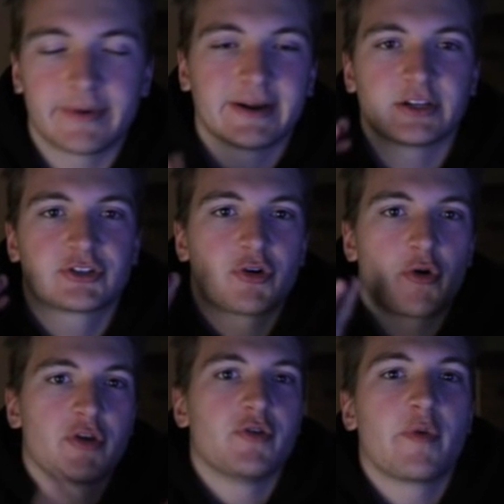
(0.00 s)
I wanted to
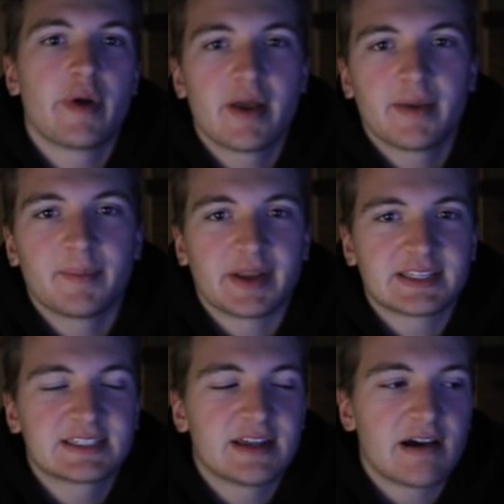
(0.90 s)
show you my
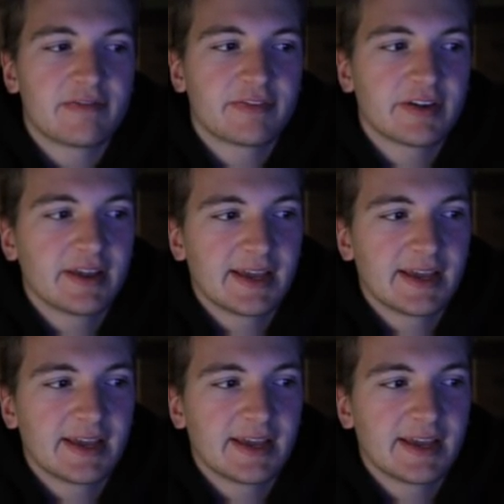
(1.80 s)
stuff